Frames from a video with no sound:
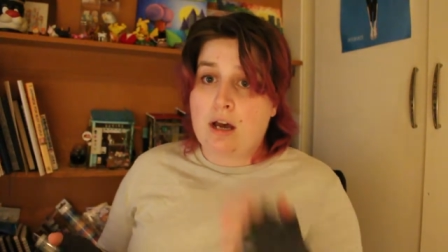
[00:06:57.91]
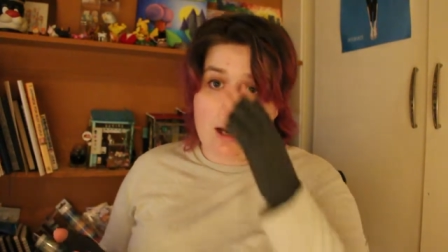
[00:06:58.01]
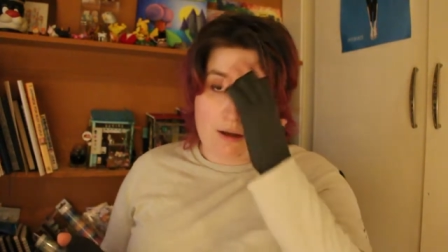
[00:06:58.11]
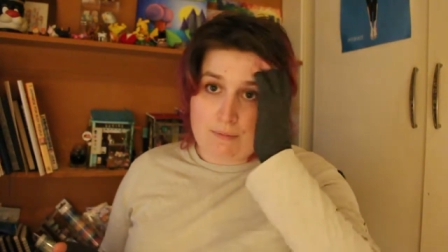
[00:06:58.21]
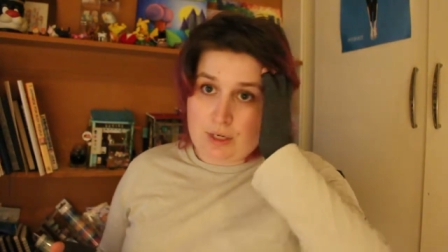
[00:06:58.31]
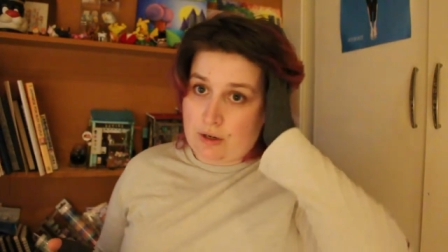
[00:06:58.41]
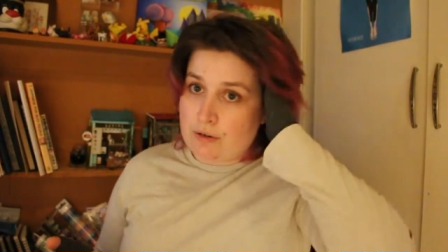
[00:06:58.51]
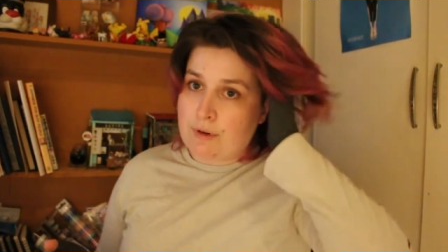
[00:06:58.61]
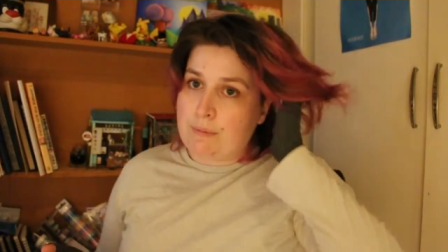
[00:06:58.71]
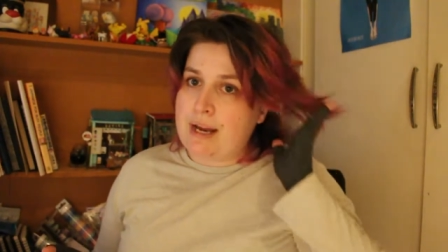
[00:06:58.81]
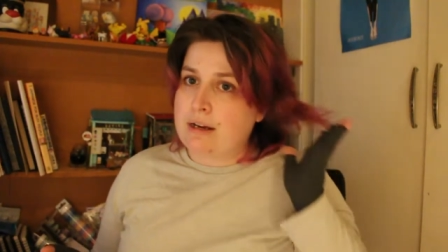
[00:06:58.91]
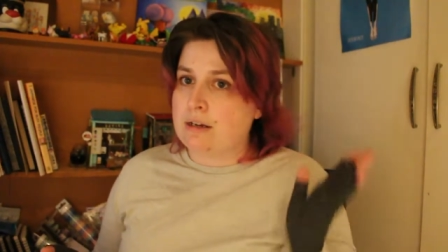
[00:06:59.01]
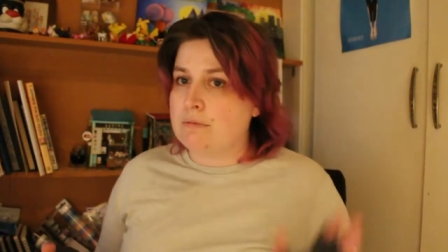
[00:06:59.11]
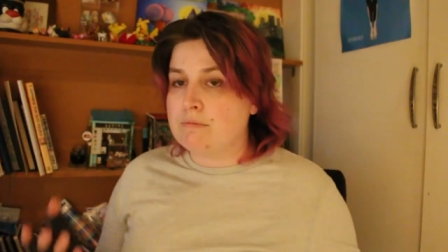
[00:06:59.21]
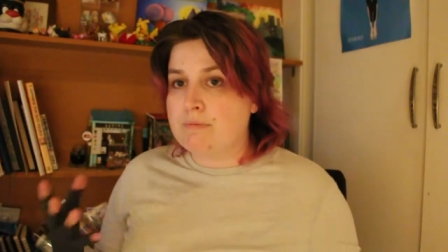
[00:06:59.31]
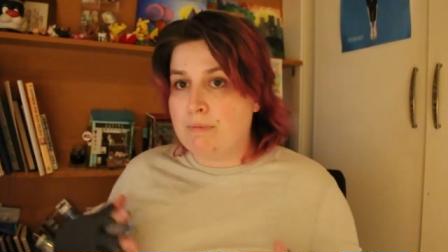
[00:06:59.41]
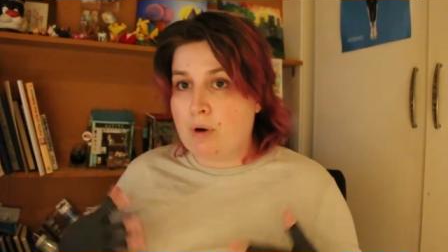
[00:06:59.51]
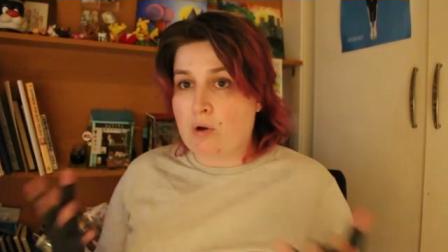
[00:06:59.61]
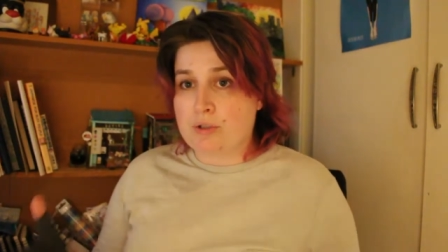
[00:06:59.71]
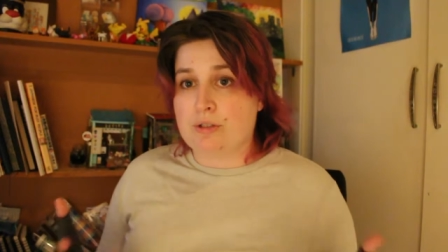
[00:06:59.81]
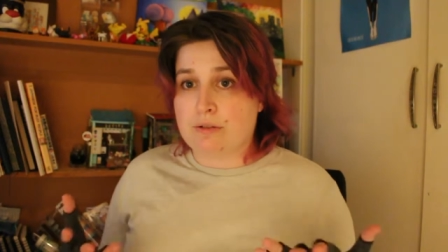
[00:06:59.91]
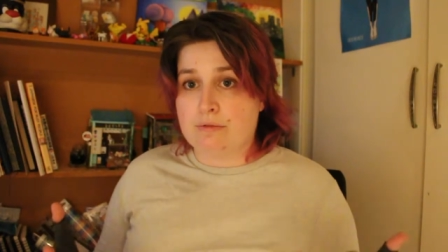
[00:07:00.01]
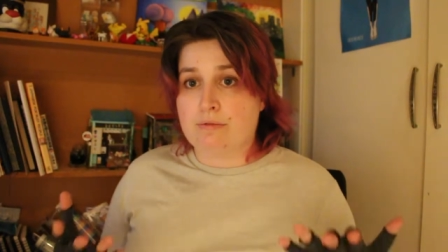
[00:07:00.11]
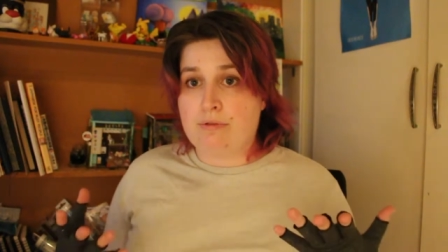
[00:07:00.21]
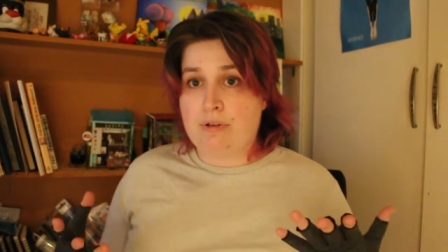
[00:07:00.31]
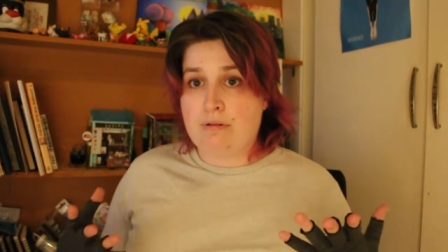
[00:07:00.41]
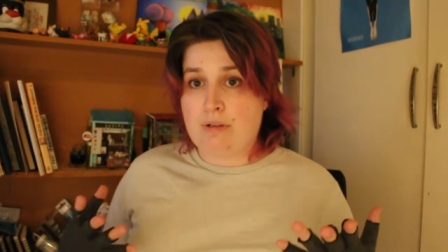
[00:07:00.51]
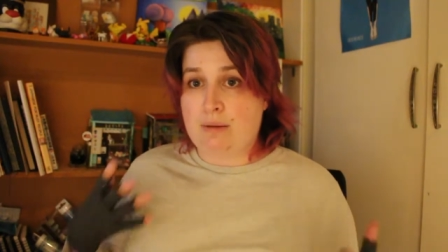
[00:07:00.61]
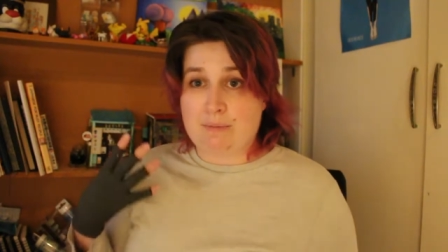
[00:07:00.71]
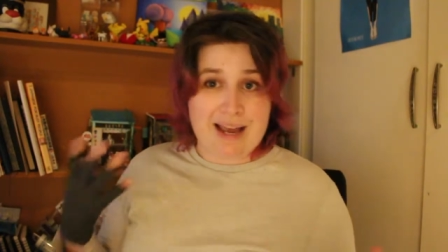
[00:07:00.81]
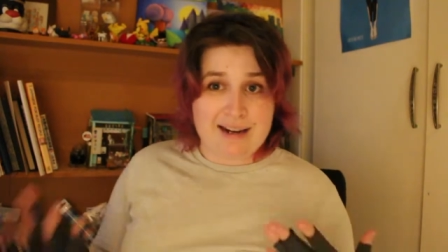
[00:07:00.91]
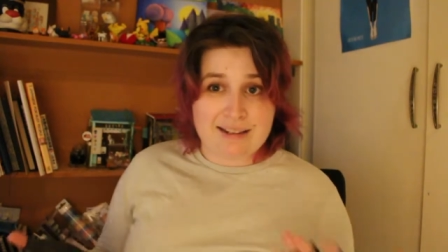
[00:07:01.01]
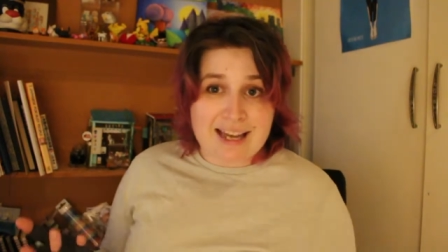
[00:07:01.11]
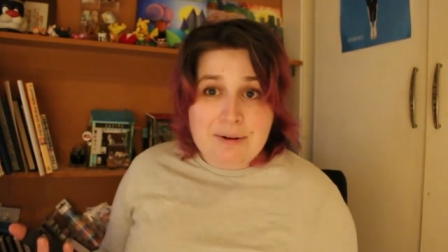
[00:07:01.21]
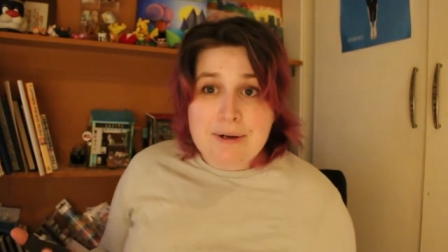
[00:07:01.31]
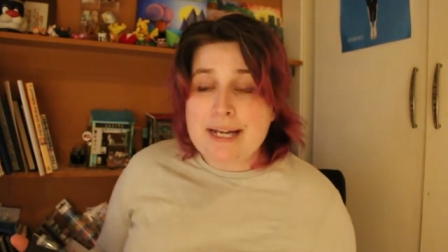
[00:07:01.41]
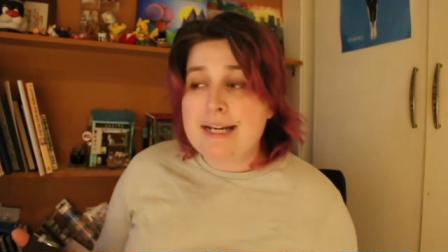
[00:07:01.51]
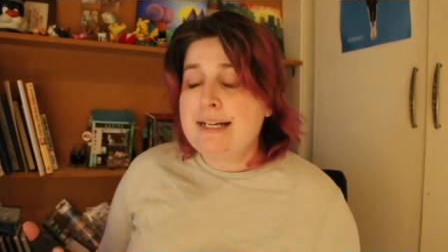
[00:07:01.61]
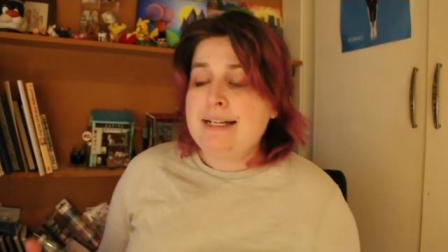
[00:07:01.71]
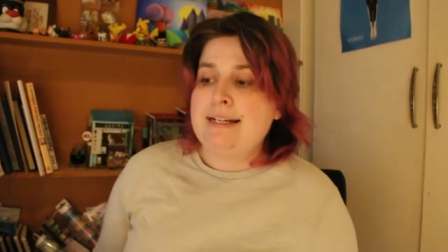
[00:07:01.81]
um, you know, if you make a positive impact that way,